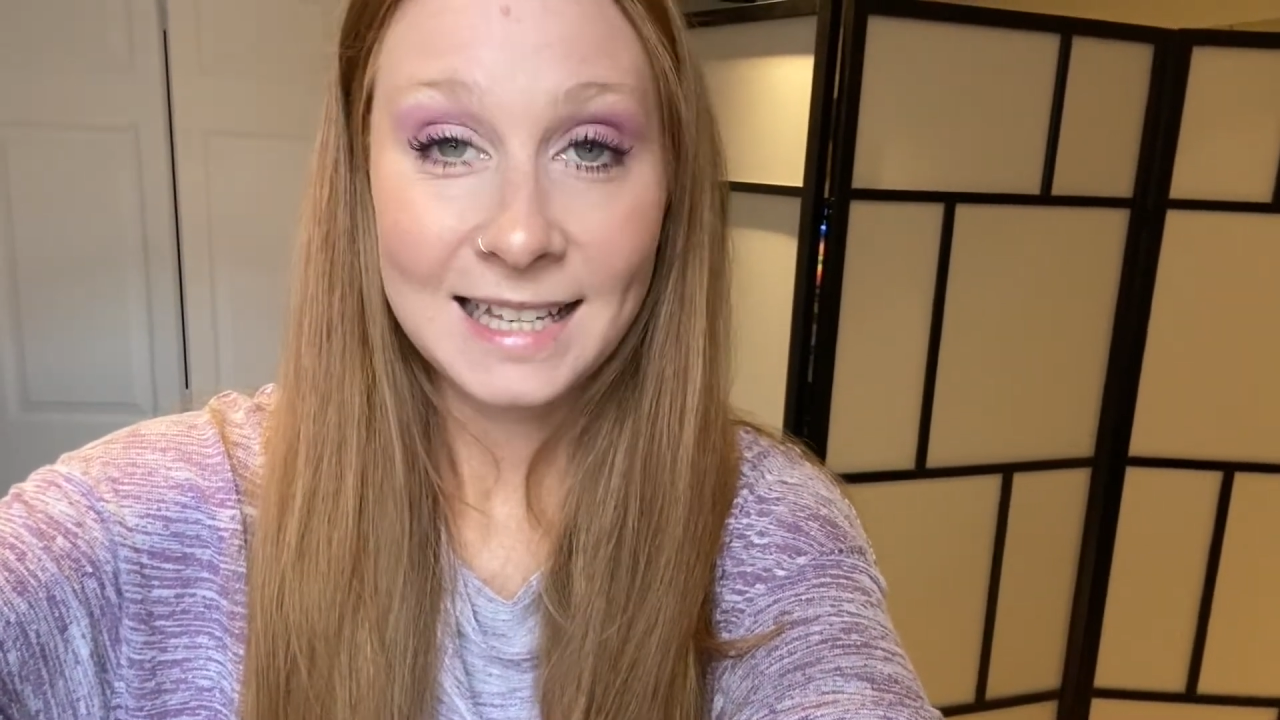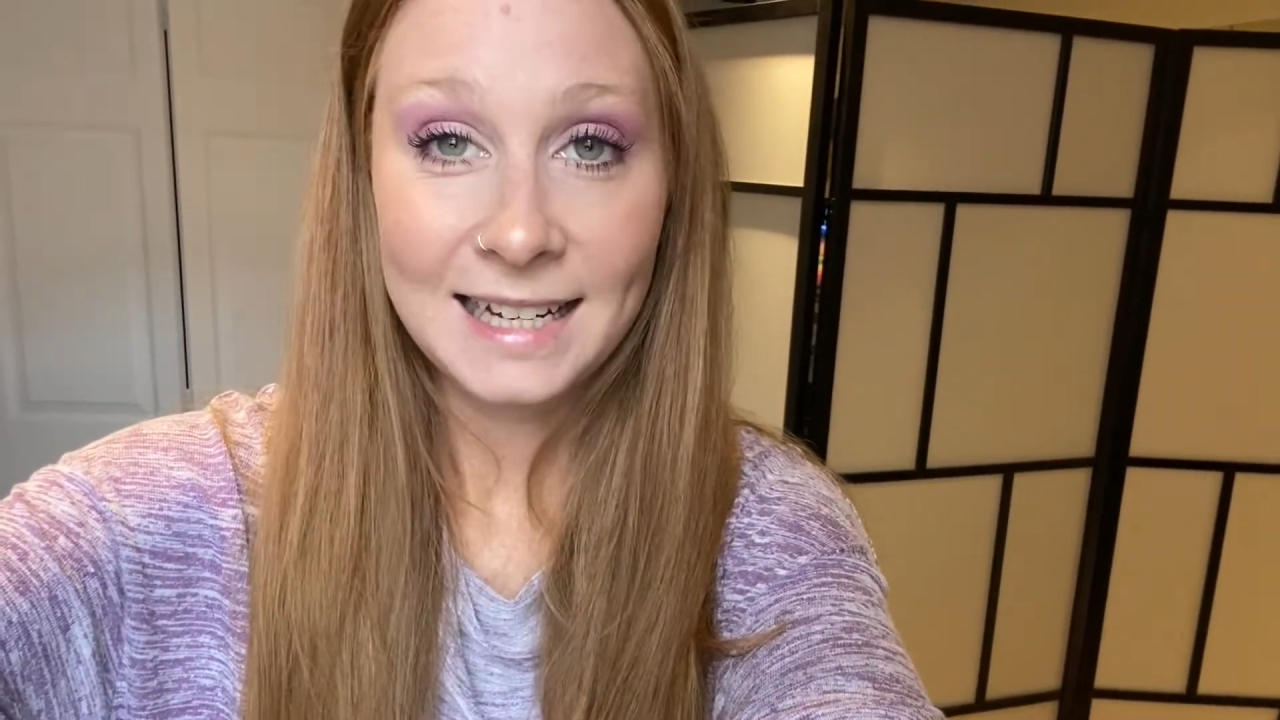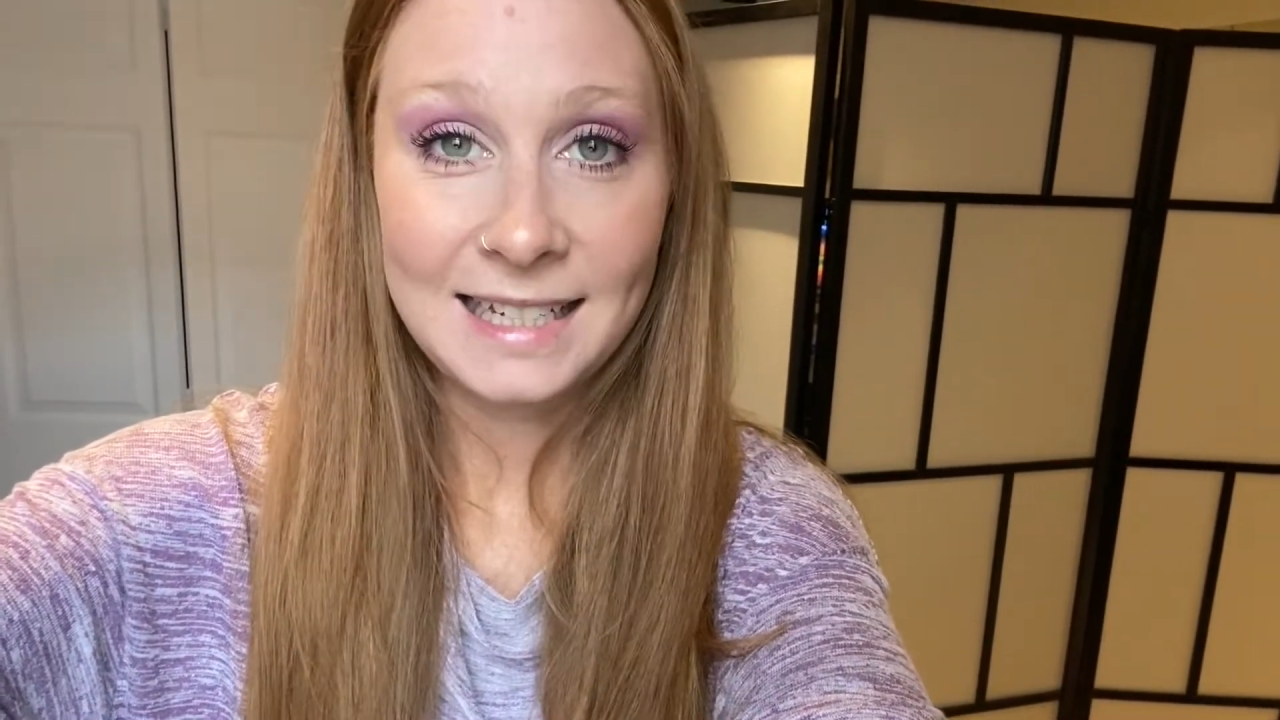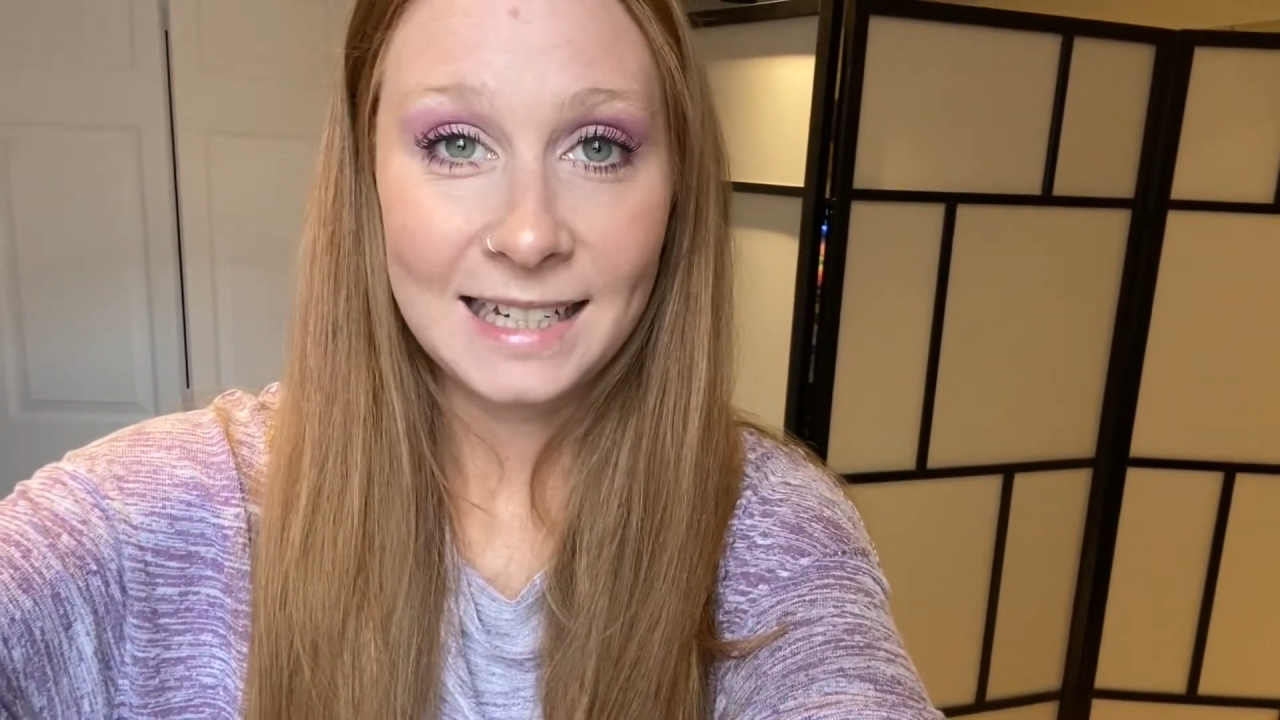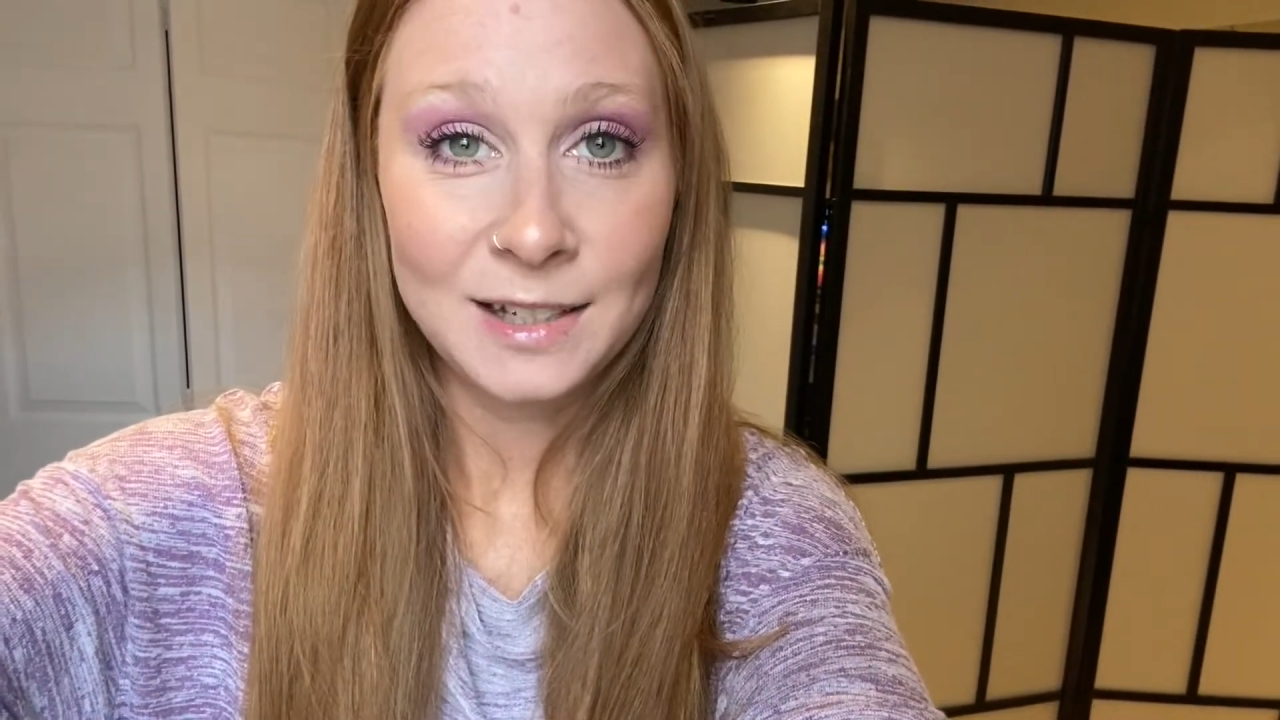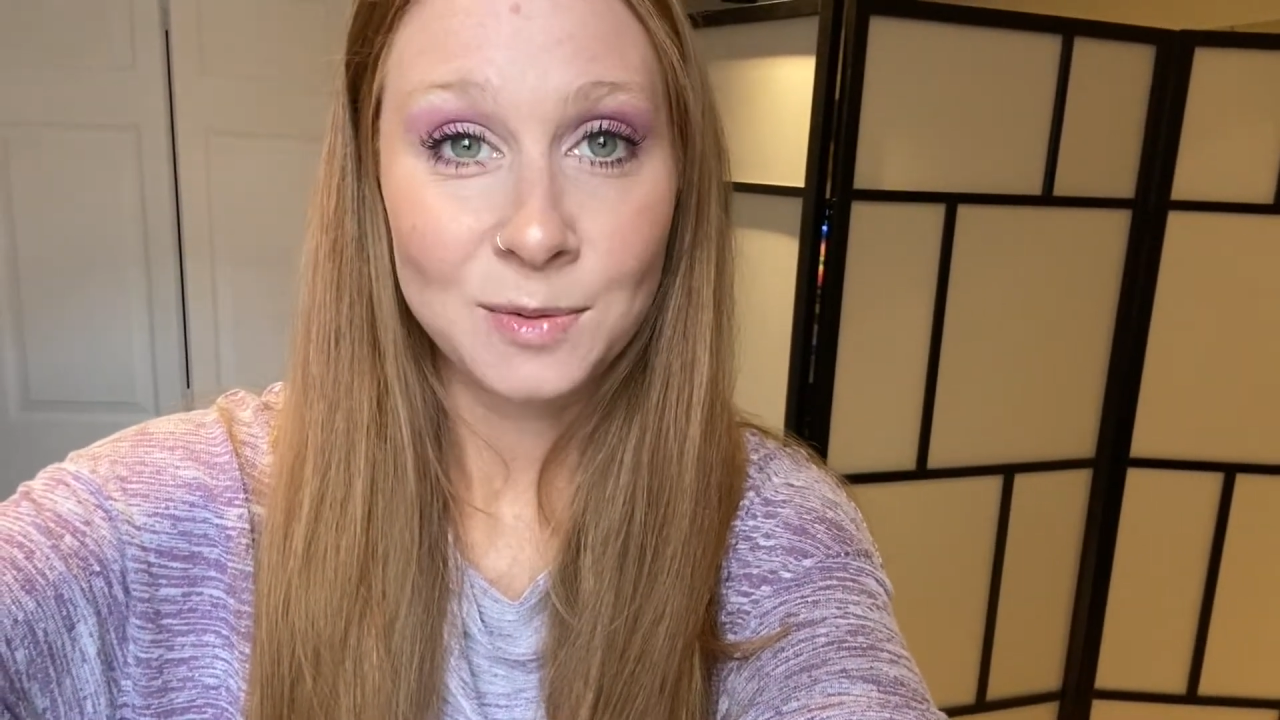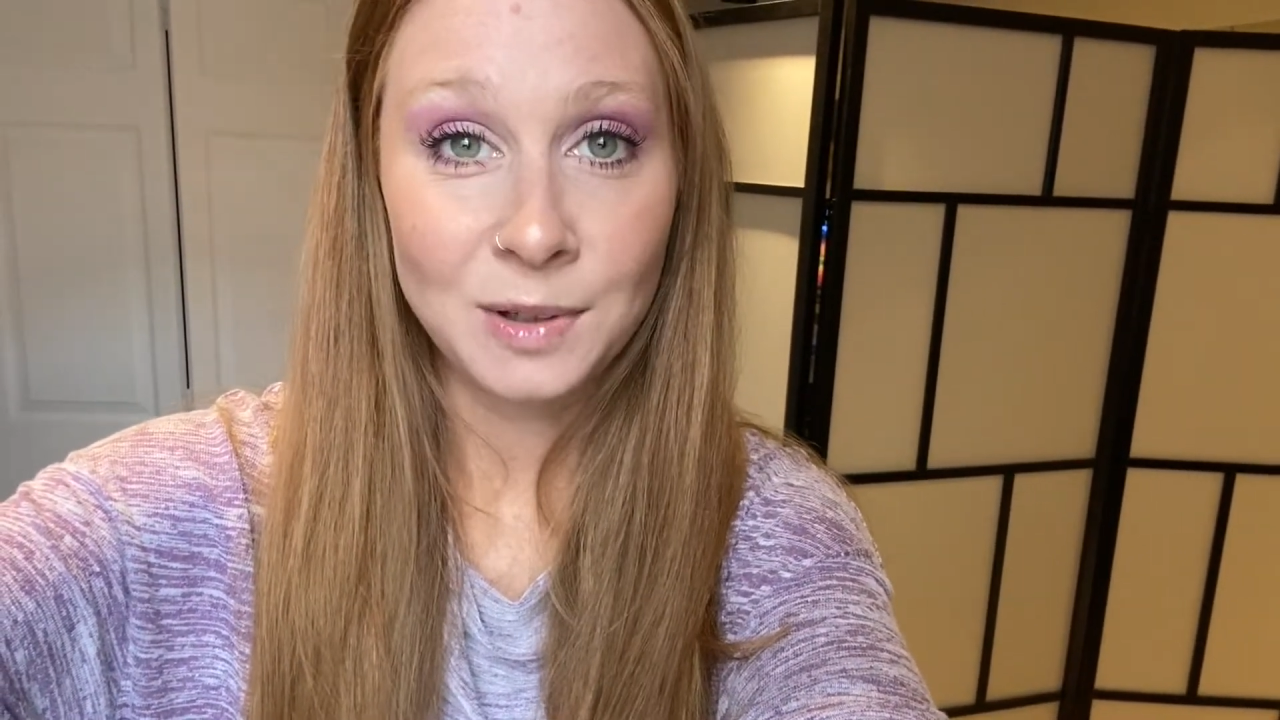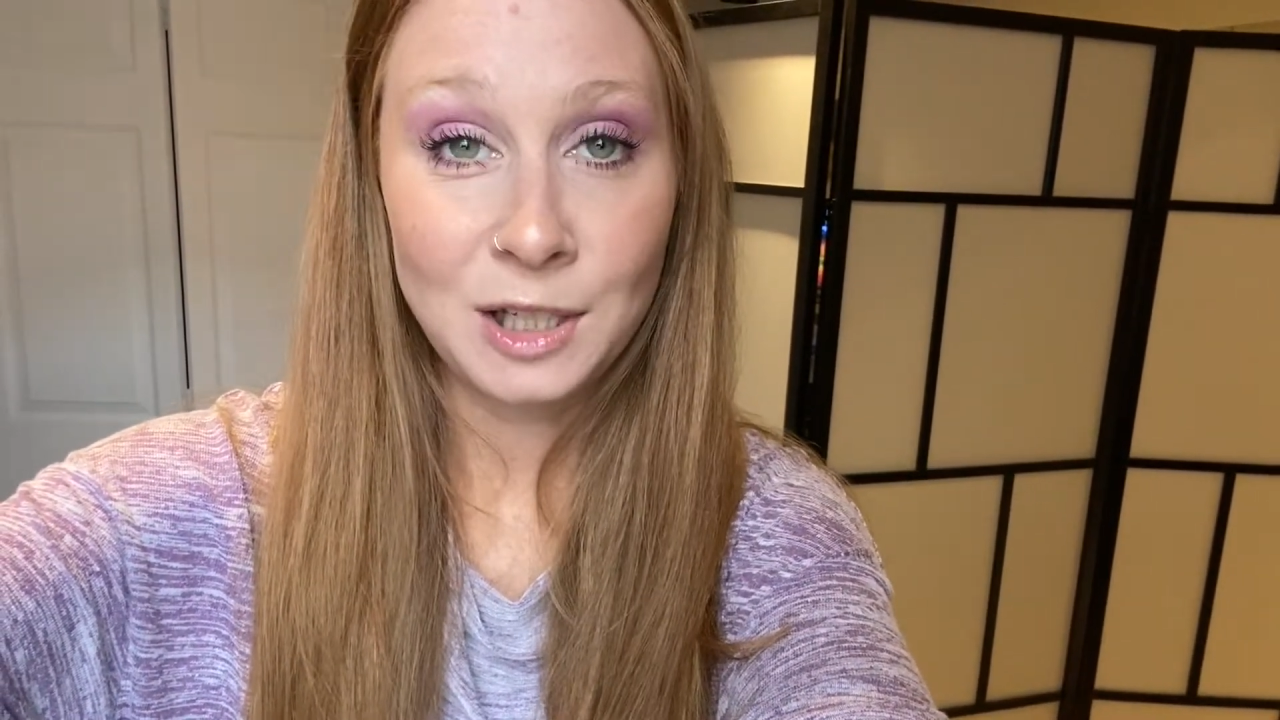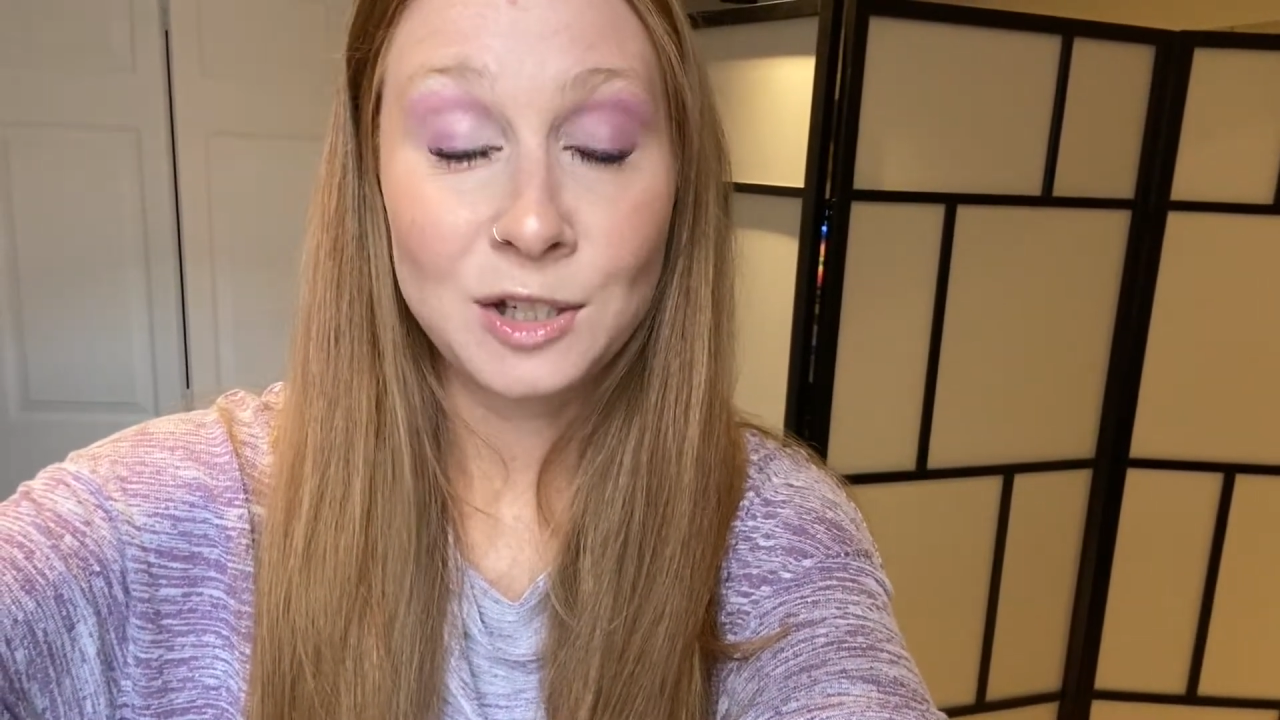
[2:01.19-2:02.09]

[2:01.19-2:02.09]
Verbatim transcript: idea is really